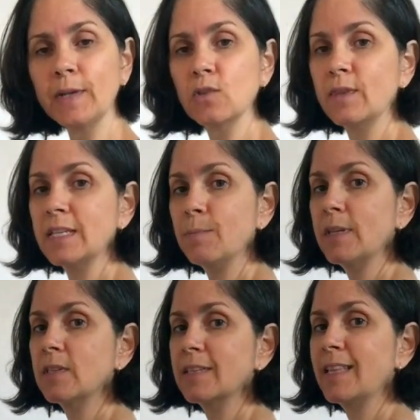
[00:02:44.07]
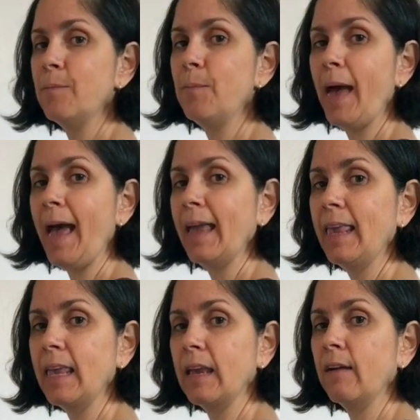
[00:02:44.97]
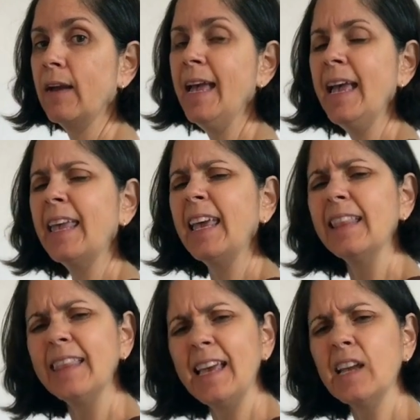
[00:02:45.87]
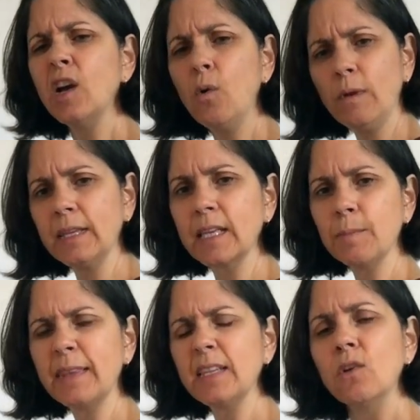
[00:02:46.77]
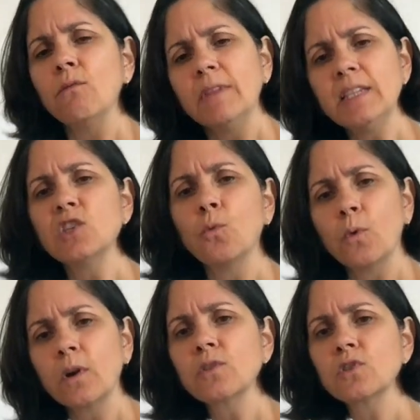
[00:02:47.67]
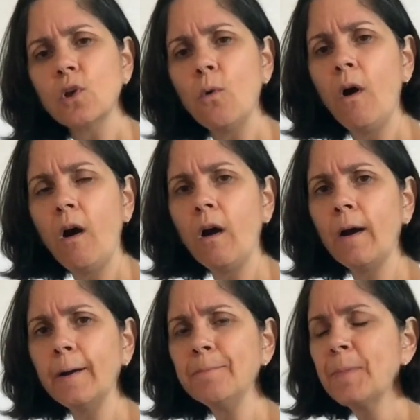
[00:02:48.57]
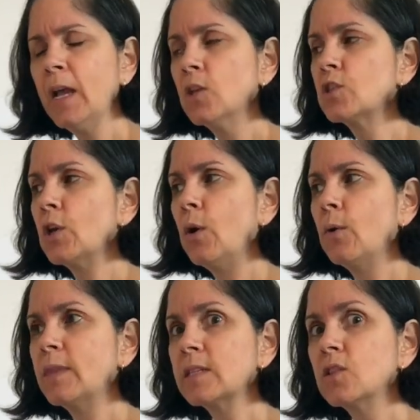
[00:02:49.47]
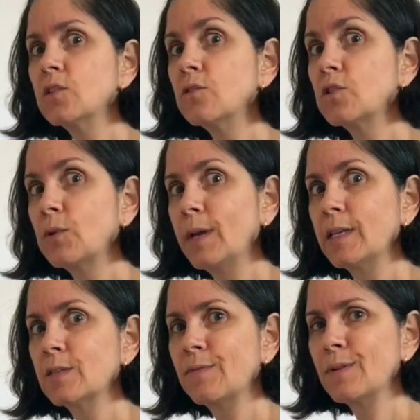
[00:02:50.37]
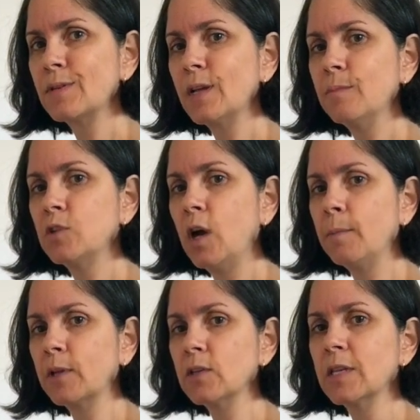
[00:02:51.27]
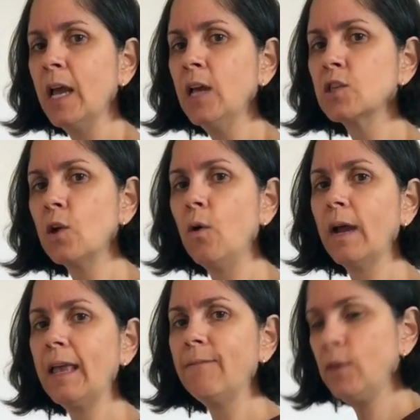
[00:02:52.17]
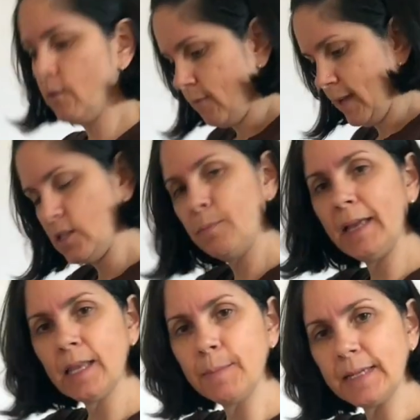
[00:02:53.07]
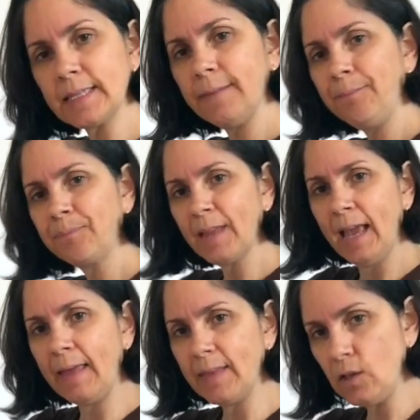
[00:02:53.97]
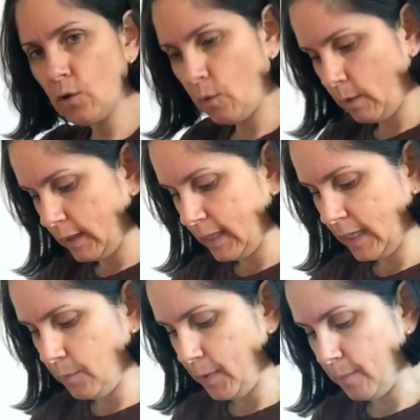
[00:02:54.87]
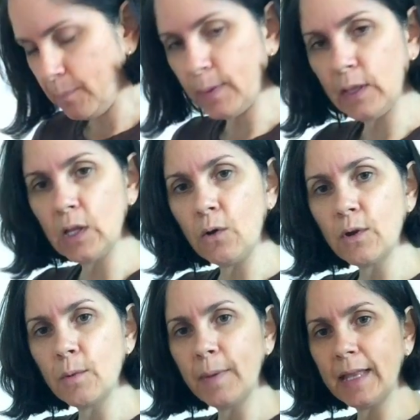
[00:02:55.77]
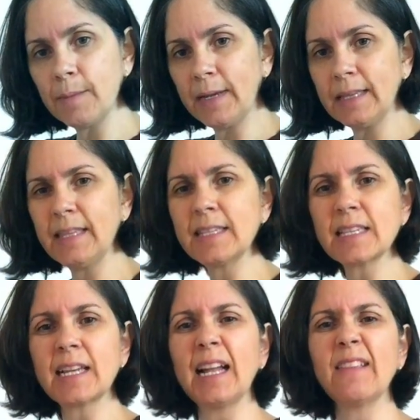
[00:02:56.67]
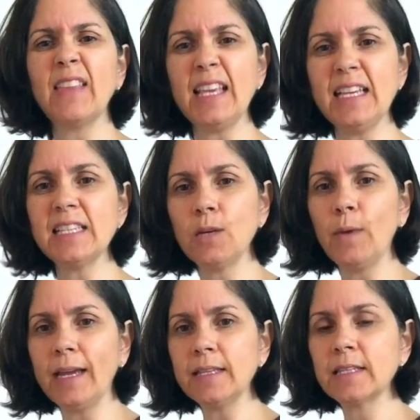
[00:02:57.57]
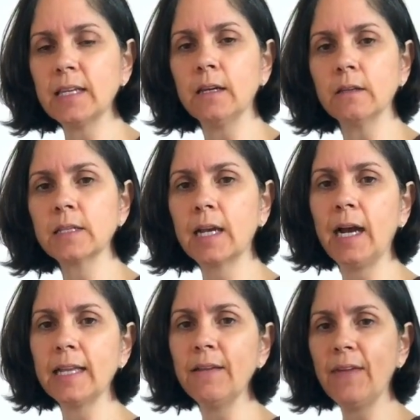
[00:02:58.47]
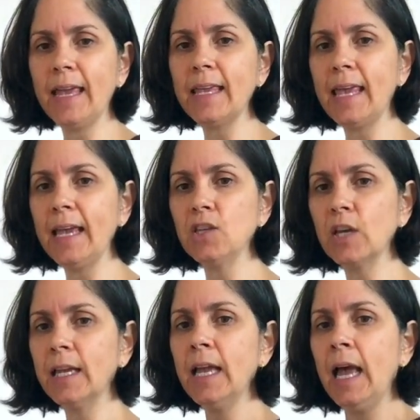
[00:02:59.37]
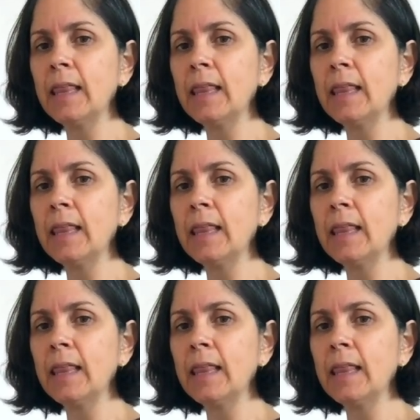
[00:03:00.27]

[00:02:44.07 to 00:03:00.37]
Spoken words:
So these muscles in the back here can let go a little bit. They don't need to work so hard. So this is your transverse abdominals. So if you find your belly button and then you go a little bit below your belly button, this is kind of the easy way to kind of engage it.